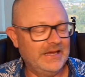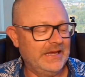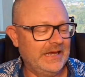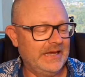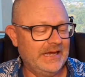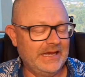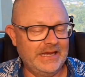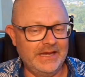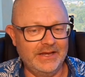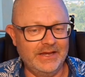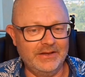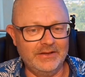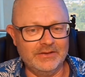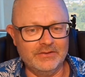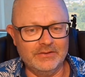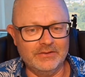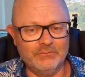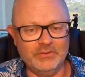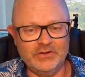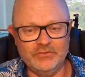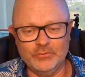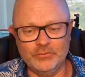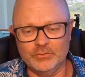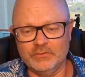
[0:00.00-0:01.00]

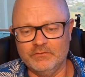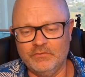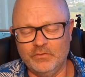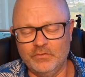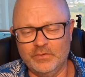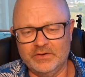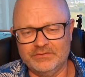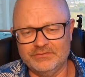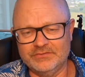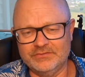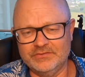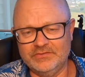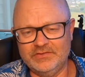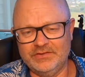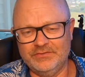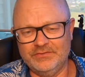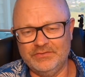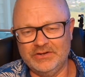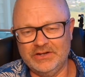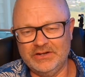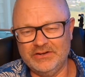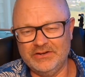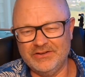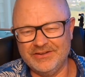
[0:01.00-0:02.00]
we're talking
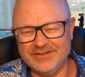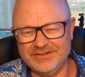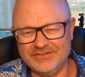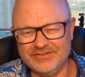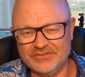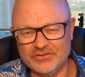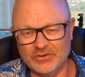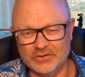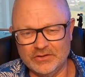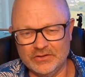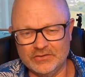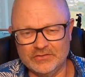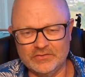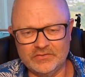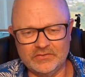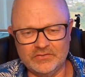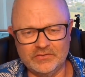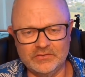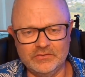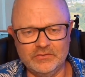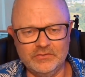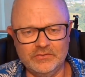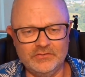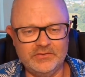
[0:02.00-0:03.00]

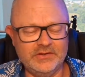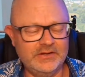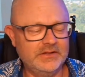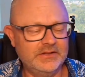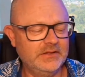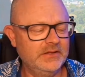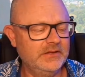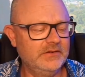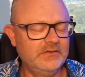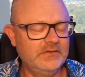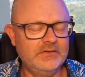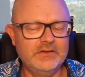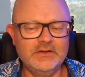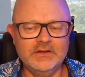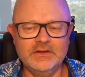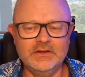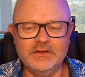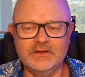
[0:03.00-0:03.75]
$479 New Zealand